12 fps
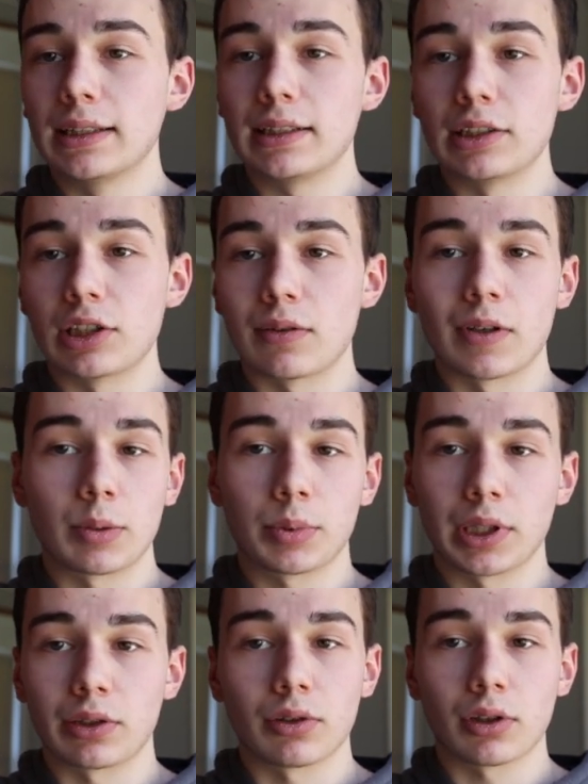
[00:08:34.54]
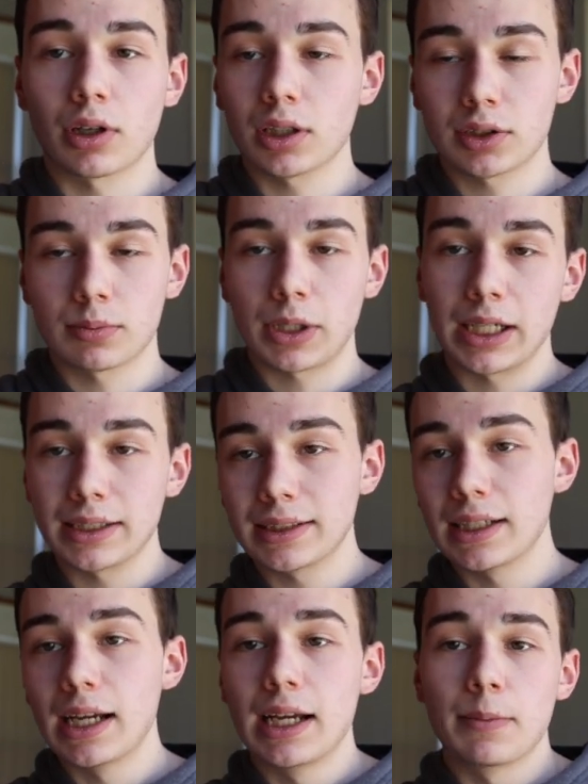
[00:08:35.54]
DJ Event Planner all customized.
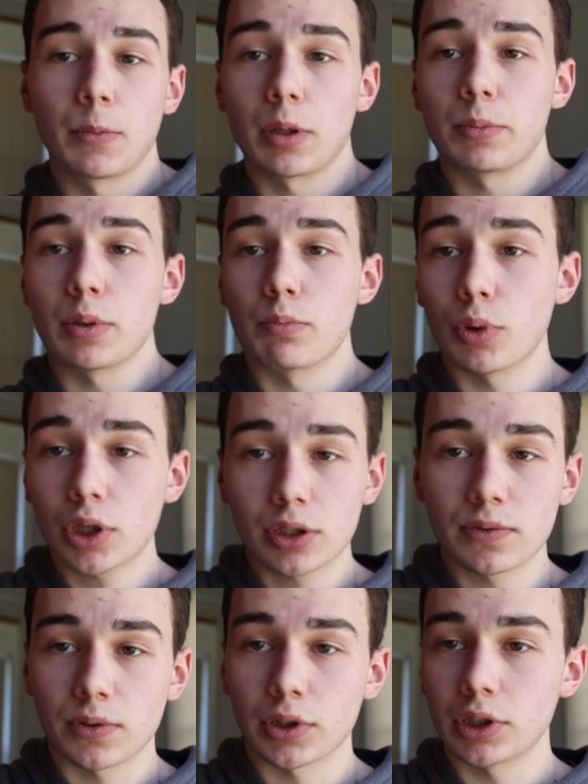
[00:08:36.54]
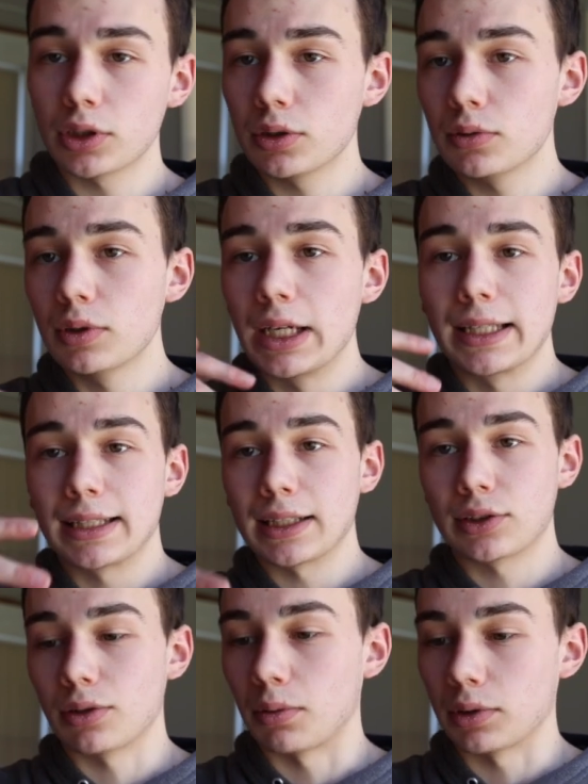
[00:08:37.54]
Might be booked for you.
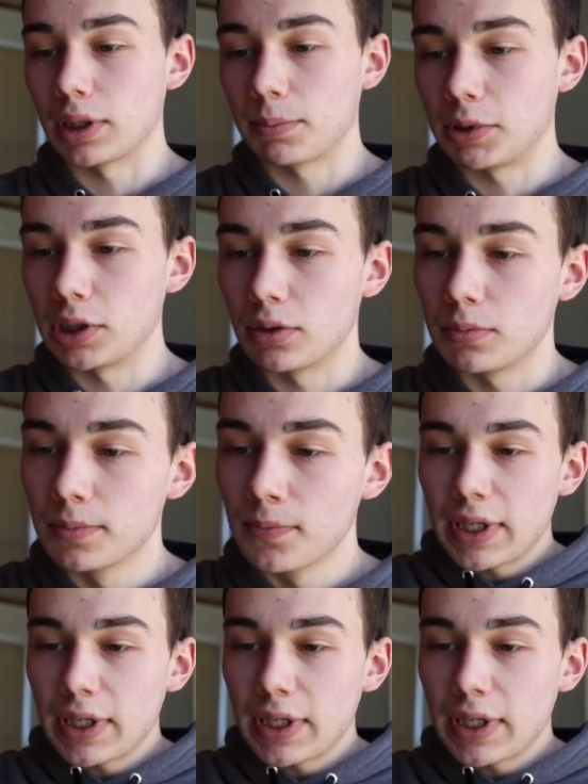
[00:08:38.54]
That's totally up to you.